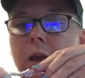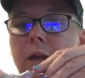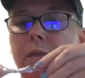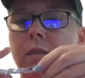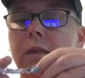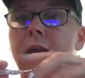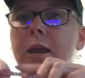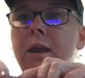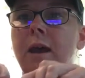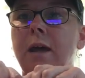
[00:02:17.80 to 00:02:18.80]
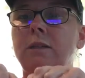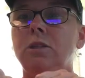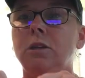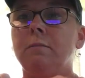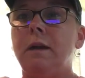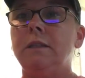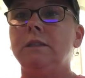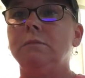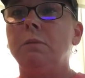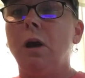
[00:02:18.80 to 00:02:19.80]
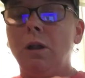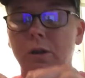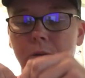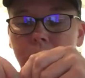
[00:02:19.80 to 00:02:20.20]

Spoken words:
And then I took my smaller